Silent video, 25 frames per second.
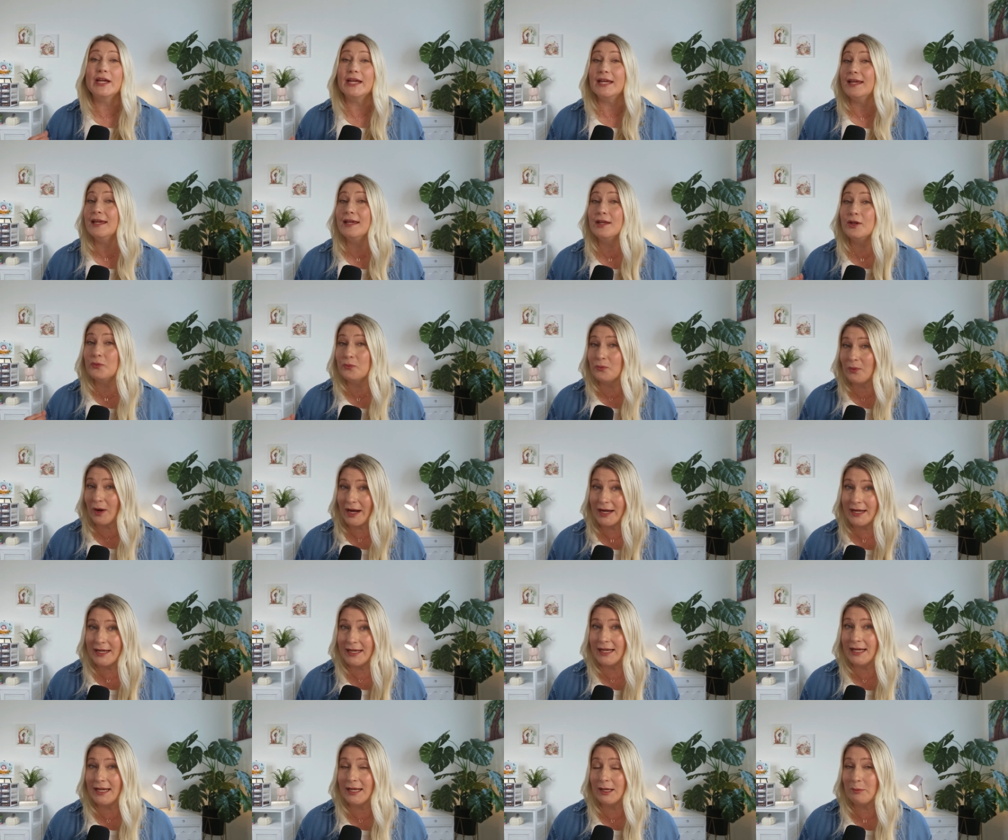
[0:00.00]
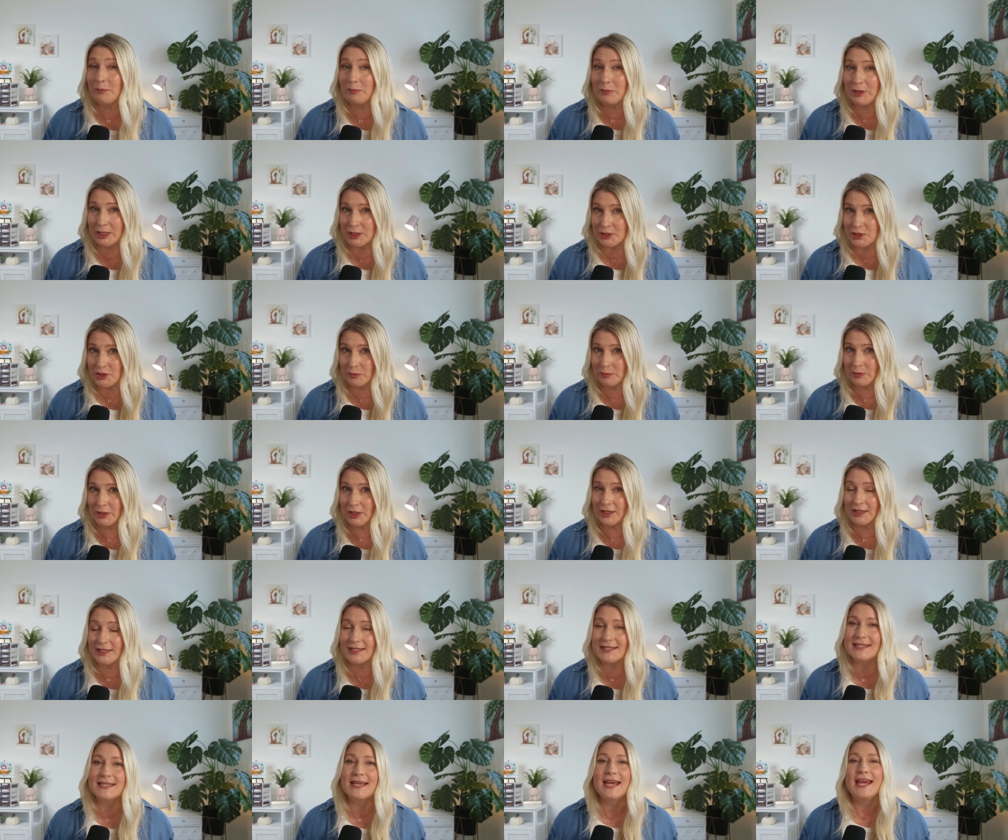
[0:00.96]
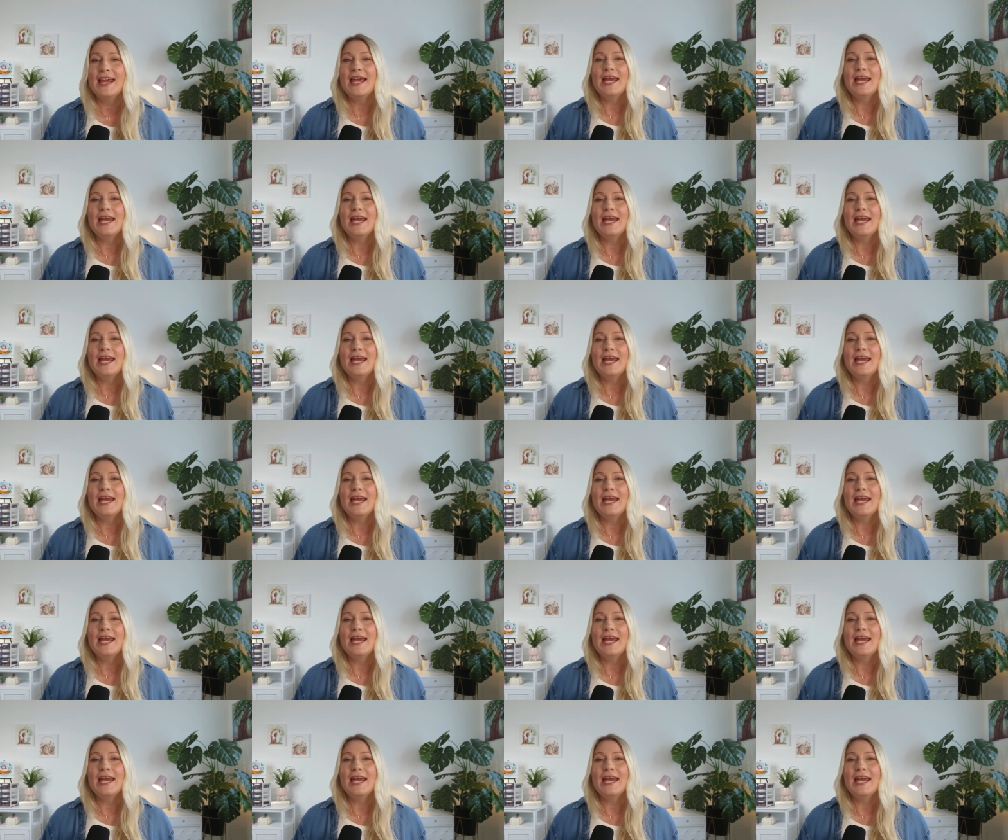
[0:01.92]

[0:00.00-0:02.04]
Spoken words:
in Writing Picture Books.